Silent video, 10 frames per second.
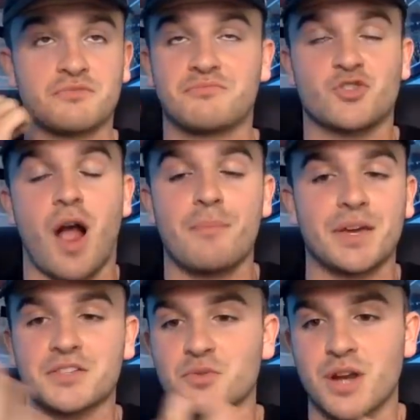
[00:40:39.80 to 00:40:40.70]

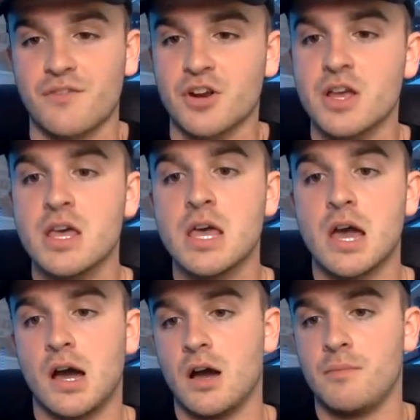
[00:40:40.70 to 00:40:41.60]
tropics or whatever,
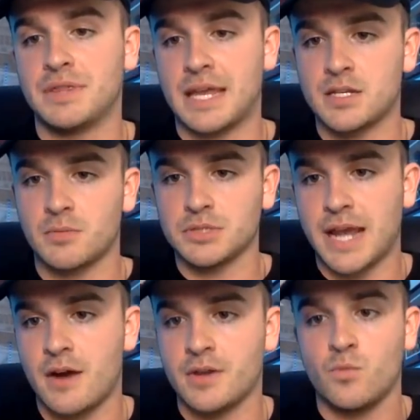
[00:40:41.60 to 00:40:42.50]
but then double
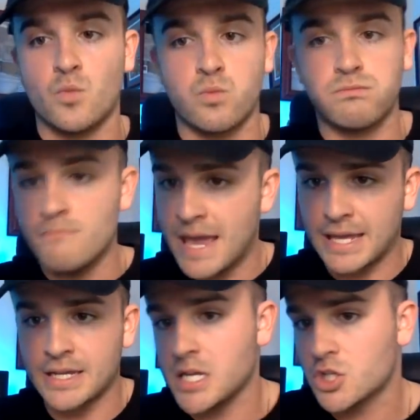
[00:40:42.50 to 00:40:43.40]
down and make
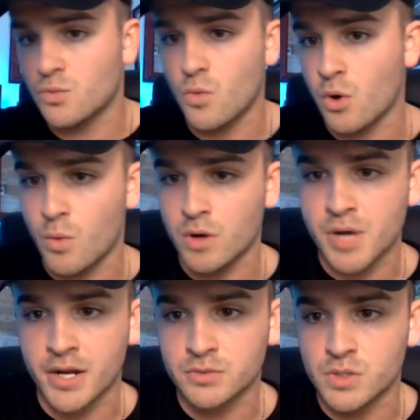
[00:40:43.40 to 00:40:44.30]
it niche or one
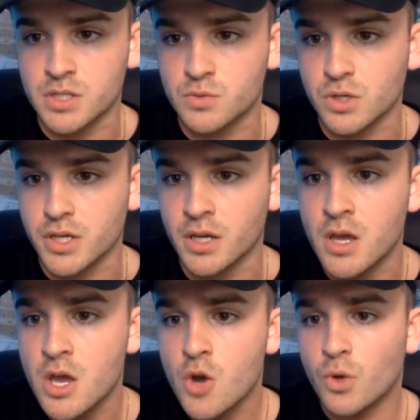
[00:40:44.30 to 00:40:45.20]
product once it's working.
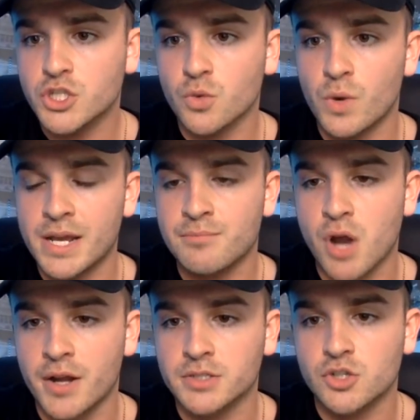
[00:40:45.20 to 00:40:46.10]
What's your winning
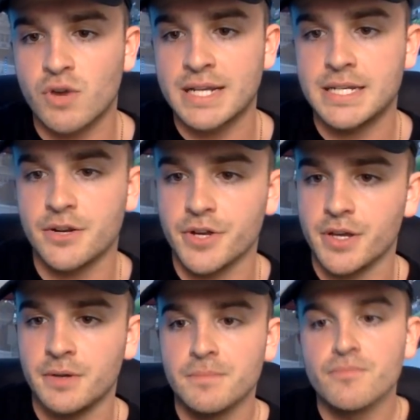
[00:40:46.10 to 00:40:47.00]
product
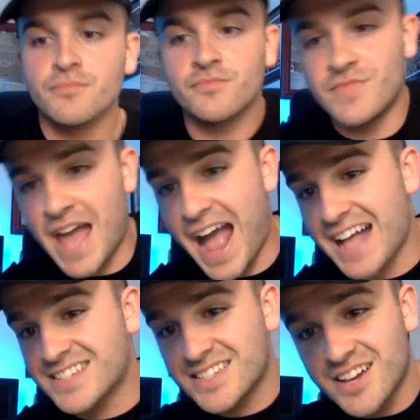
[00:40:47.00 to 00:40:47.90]
criteria?
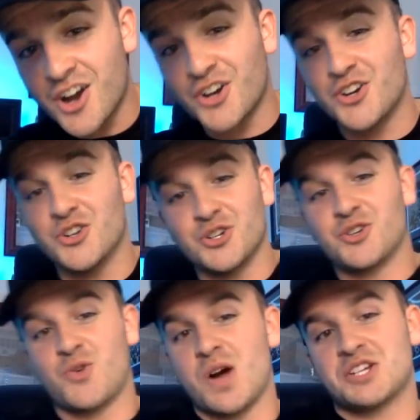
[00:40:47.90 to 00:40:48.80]
That's a
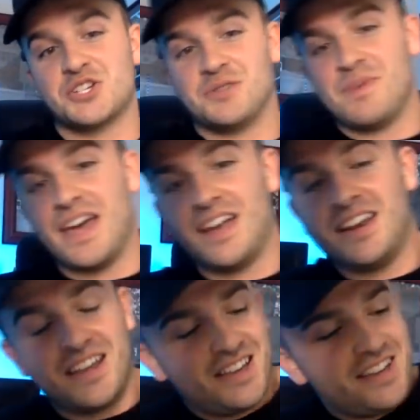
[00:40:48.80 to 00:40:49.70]
good question,
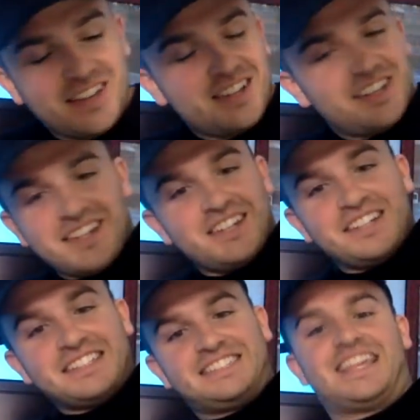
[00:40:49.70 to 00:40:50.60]
man.
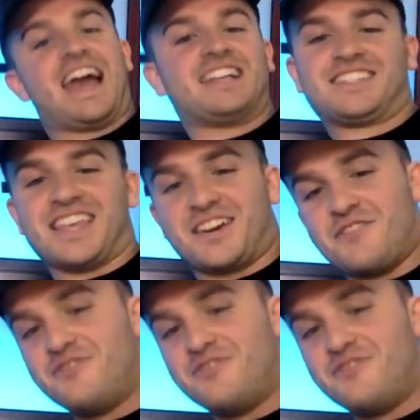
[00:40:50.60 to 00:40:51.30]
That's like a